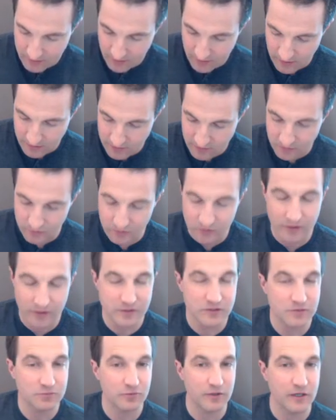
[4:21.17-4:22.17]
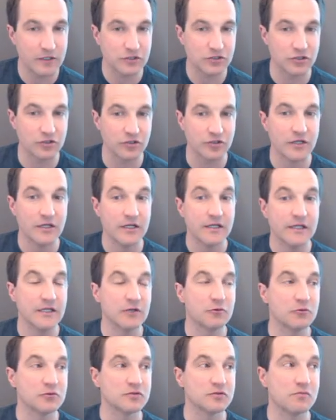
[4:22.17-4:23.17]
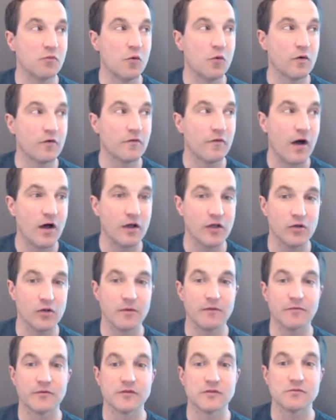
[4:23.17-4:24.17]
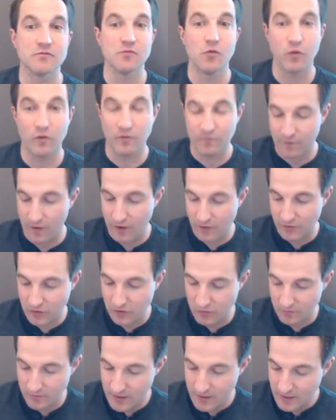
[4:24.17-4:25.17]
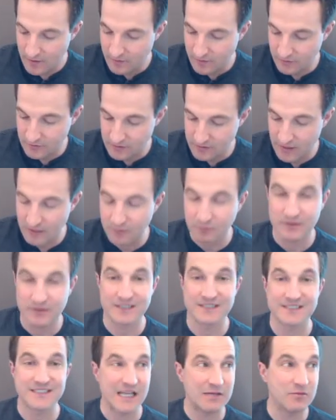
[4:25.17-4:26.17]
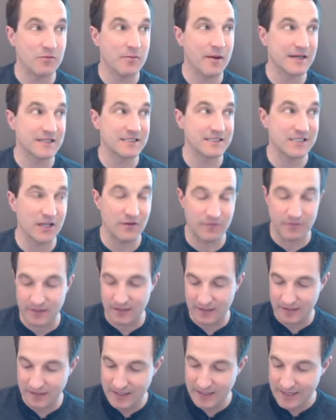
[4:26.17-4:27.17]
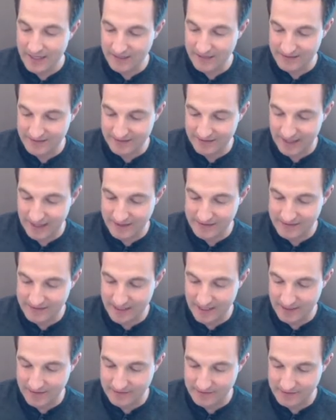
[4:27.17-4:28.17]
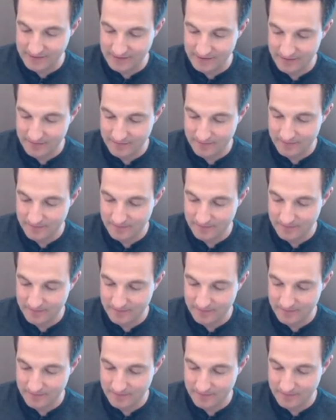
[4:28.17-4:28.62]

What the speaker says: Okay, less pressure equals more volume. If there's more volume, with the same amount of stuff in it, it's less dense.